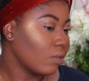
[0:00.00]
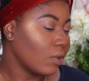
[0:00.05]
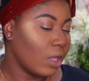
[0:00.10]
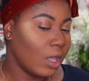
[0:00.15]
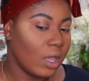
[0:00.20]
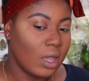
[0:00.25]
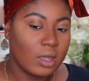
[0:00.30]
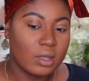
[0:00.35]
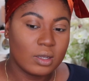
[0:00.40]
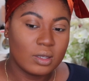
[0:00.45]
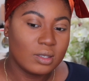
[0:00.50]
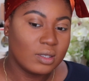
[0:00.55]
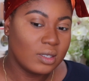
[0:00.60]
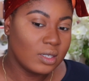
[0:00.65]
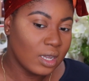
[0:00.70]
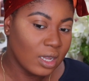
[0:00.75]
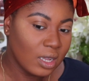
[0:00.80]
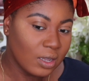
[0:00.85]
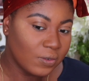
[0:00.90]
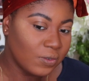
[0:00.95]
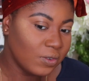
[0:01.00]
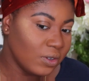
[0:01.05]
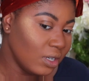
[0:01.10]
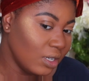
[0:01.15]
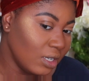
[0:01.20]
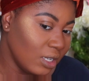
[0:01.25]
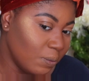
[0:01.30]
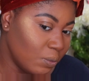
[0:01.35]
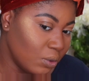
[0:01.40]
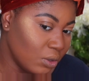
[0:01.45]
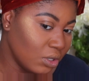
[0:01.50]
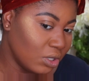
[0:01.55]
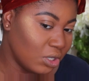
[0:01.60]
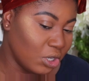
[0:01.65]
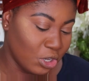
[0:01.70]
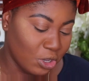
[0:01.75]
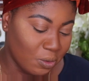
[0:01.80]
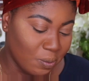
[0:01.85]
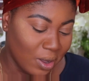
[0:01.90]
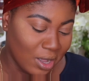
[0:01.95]
Okay, definitely put
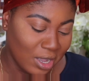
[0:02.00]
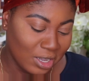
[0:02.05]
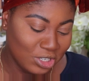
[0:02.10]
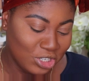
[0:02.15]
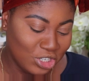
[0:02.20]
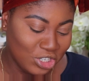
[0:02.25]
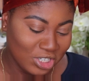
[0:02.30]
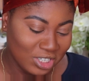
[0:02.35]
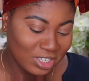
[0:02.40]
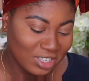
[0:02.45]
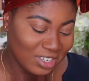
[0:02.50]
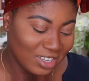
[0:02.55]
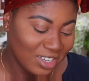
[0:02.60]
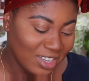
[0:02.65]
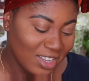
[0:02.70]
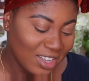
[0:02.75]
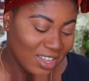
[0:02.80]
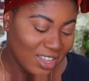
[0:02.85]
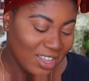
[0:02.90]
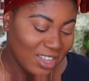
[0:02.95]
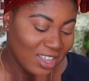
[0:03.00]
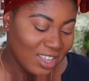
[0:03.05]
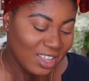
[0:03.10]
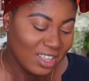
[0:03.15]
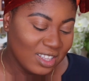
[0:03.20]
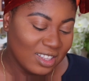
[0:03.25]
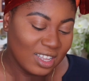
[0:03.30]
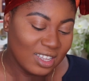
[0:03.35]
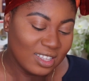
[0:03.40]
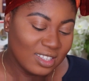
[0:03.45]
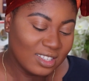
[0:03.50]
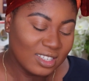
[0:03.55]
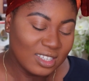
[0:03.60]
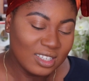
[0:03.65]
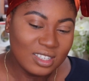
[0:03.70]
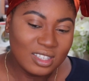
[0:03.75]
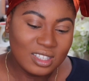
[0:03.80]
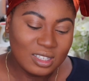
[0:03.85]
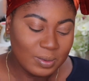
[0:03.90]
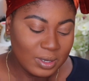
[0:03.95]
too much. That
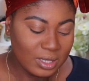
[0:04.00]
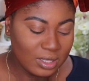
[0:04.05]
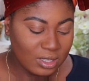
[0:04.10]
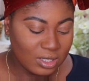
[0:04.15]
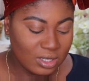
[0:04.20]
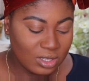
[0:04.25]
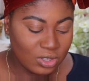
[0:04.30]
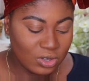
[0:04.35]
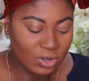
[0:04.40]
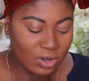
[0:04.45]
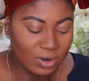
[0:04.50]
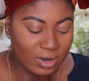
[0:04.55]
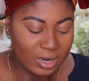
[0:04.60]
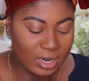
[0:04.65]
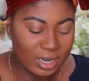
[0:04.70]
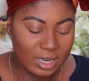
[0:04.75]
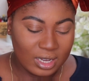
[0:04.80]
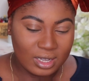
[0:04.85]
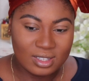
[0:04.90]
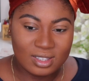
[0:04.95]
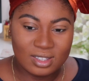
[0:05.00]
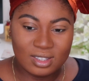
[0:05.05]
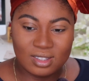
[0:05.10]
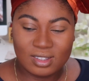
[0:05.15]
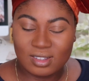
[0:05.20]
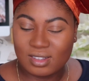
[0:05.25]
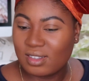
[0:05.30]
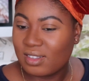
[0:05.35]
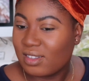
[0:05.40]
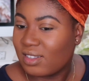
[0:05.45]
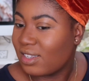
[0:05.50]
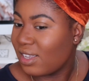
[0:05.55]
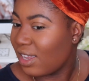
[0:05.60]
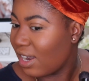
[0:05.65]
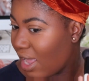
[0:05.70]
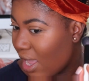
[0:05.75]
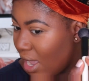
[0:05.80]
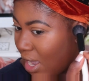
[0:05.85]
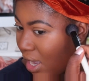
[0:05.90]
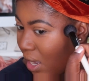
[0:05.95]
seems to be the story
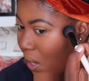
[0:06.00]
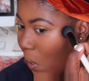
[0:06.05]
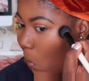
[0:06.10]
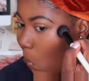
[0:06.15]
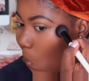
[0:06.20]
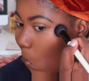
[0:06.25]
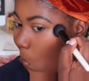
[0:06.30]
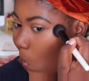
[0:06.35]
today.